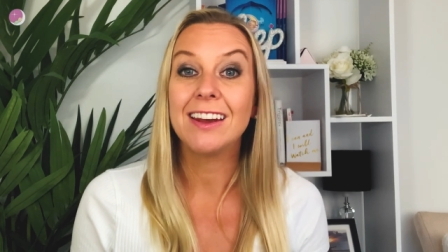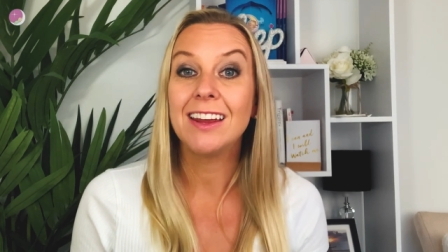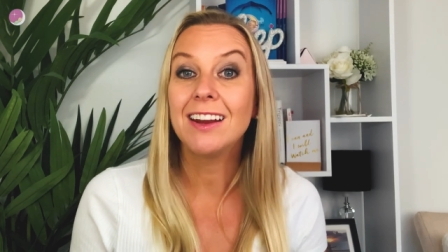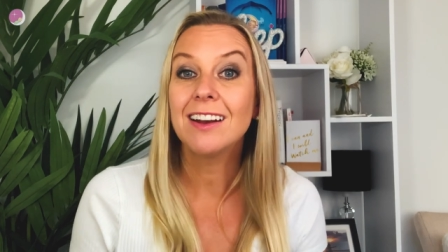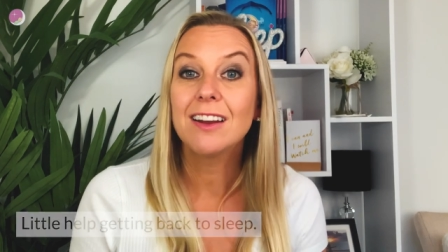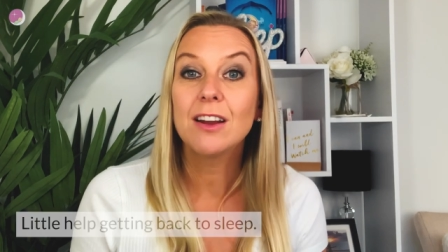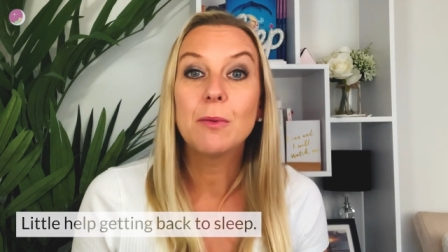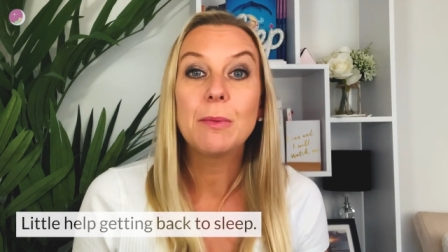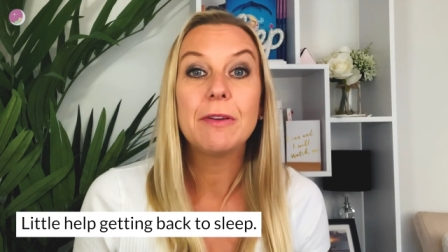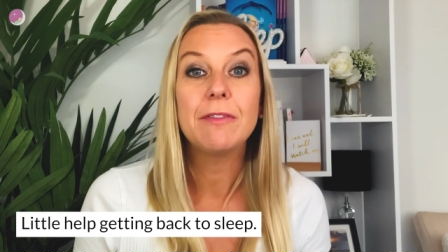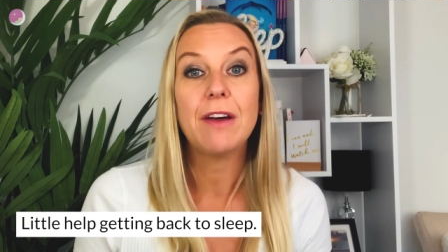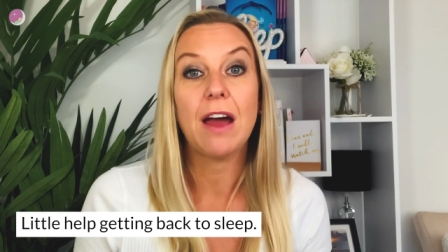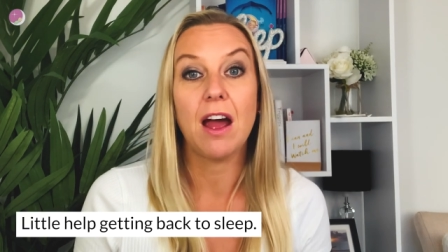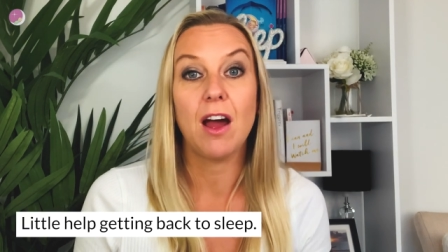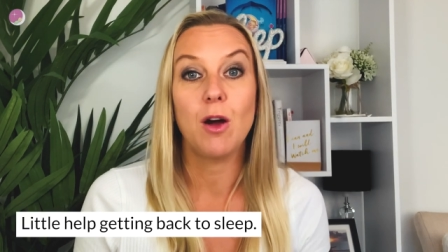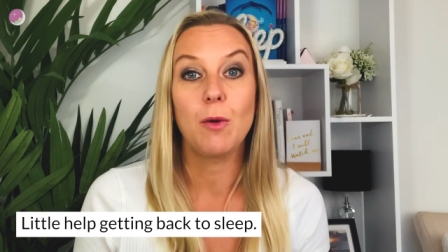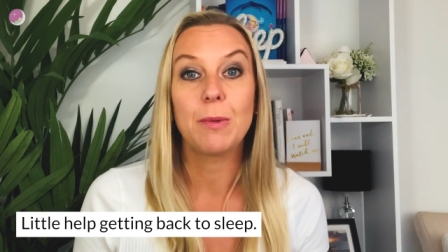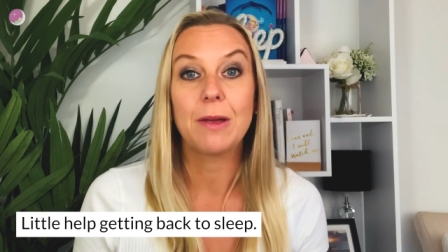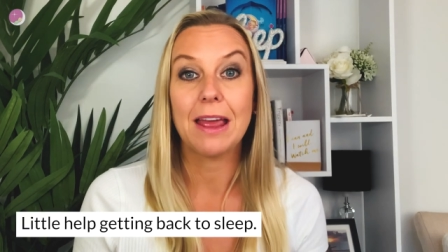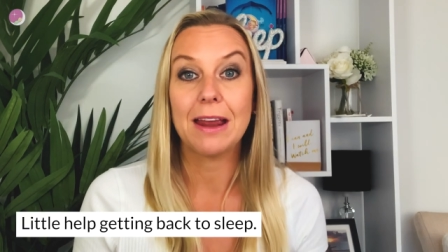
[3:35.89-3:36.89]
need a little bit of
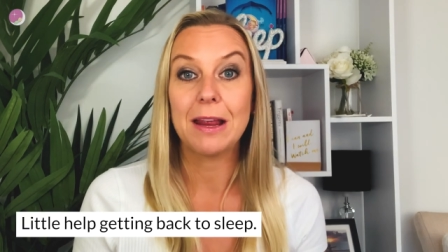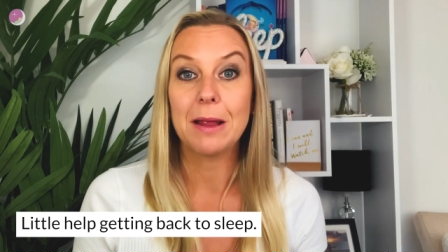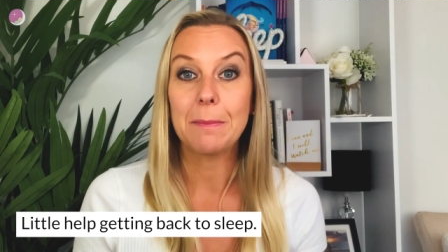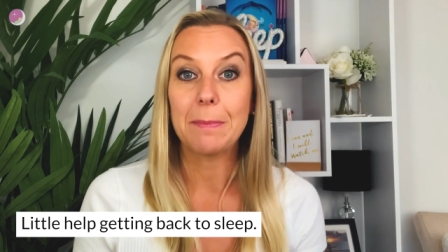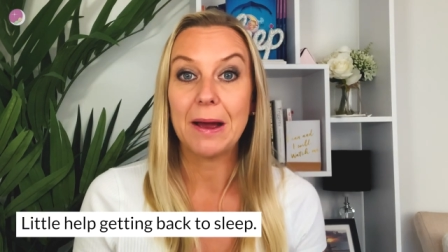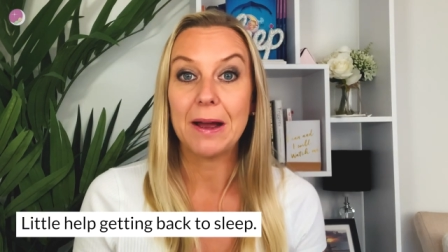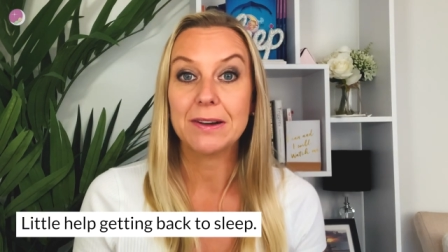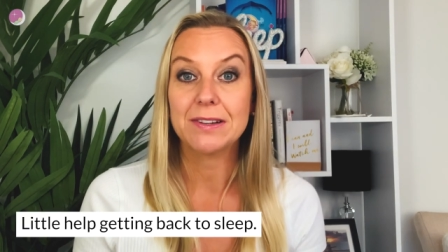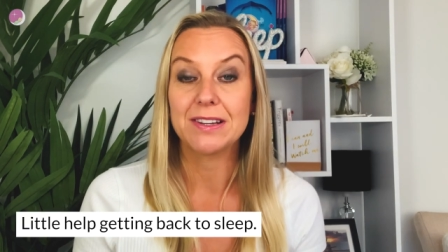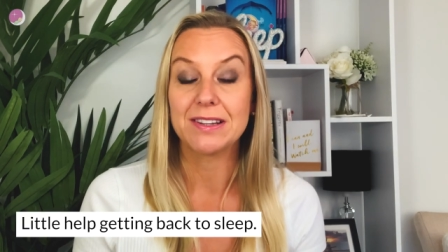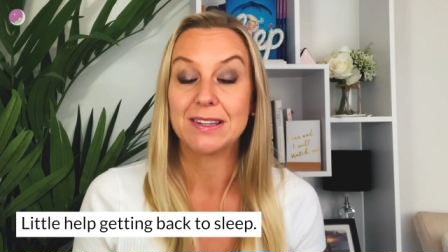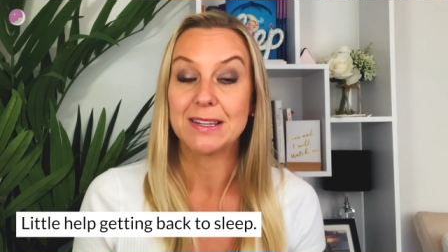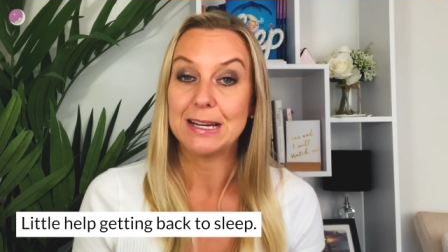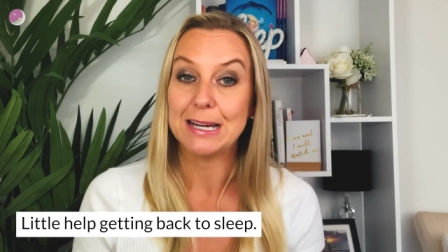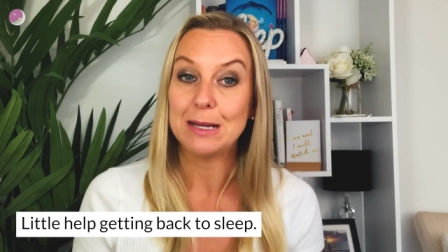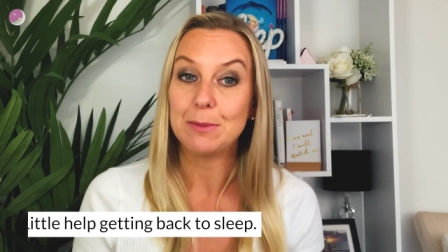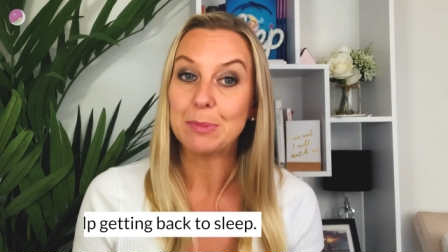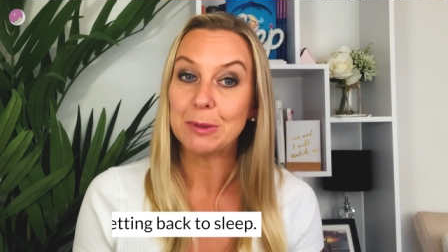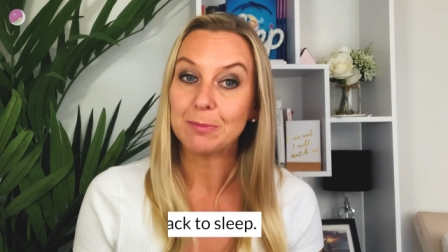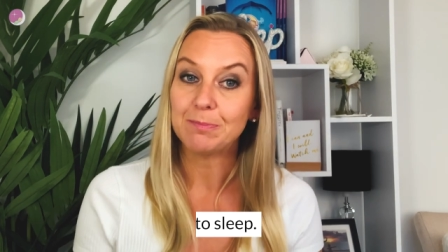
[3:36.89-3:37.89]
help getting back to
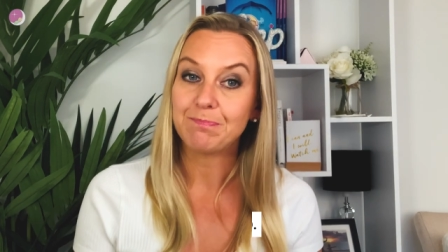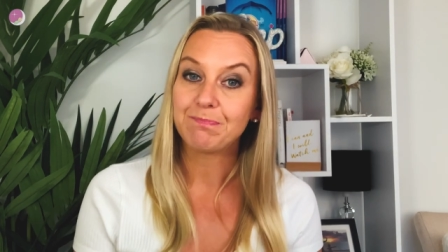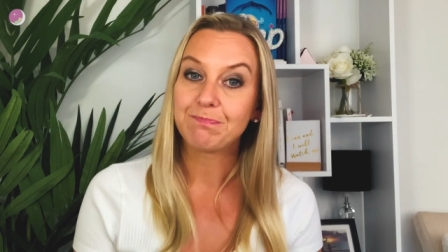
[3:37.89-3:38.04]
sleep.